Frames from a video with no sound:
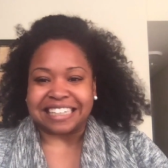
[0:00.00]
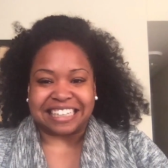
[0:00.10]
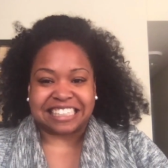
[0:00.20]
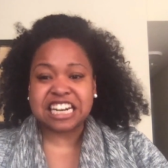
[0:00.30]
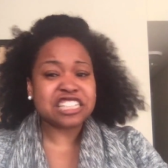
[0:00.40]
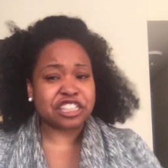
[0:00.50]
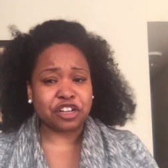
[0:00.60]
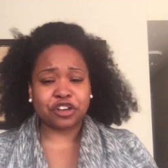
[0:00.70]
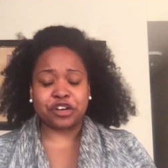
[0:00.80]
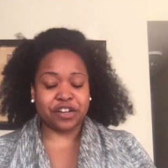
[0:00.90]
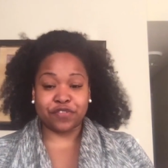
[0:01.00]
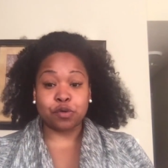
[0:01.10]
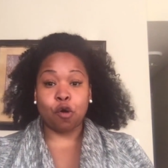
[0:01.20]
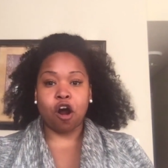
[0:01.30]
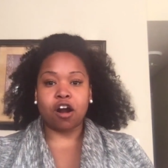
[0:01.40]
It doesn't look good if
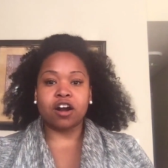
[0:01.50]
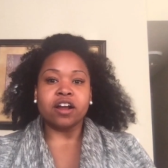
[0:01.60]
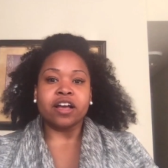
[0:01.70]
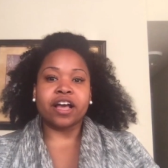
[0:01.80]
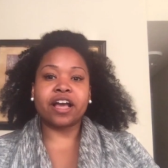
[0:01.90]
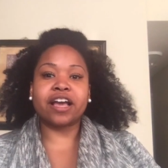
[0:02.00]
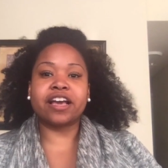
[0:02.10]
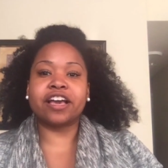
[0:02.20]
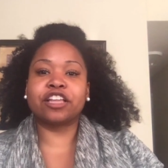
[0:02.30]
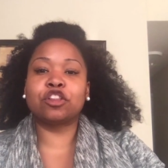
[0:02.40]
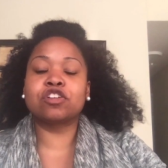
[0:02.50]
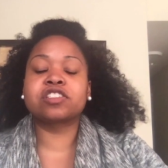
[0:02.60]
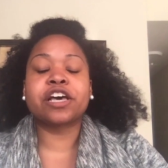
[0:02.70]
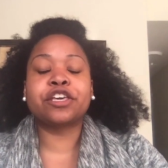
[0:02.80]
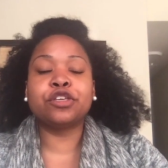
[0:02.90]
you are. It
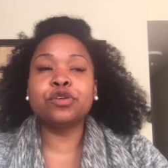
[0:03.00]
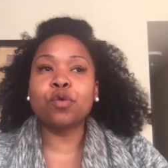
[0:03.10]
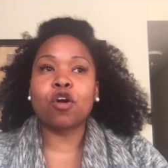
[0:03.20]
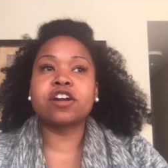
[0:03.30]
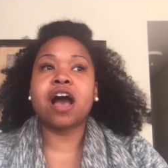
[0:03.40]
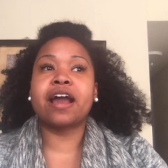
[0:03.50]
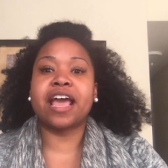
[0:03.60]
looks like you are not